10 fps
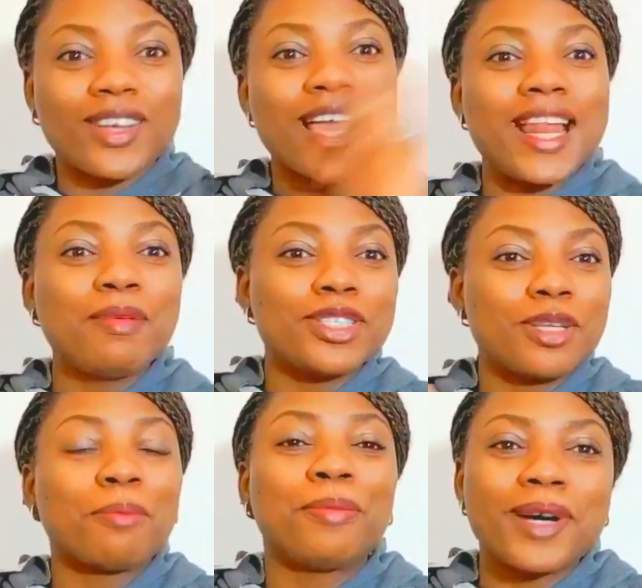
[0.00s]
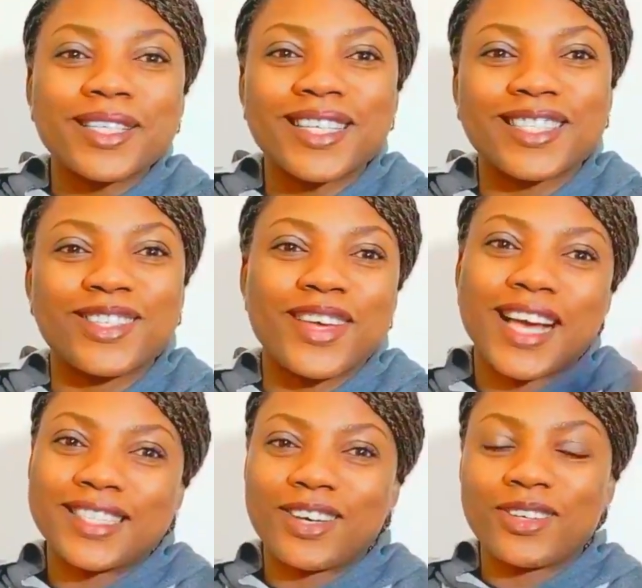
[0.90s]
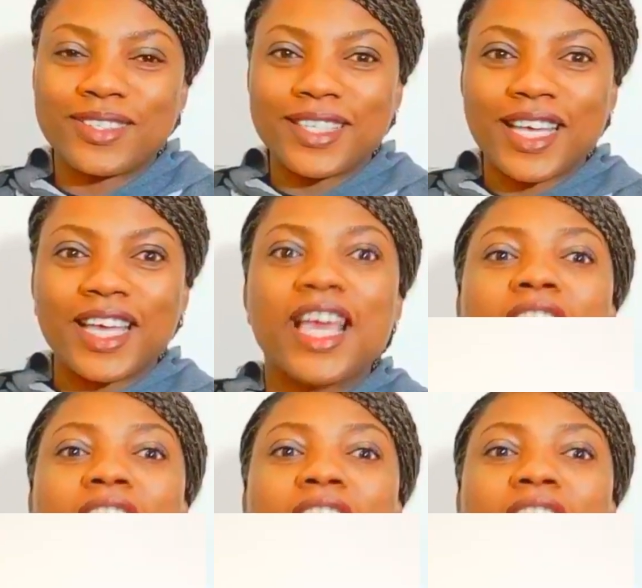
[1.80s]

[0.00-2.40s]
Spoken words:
okay, let me just unbox it so you guys gonna see.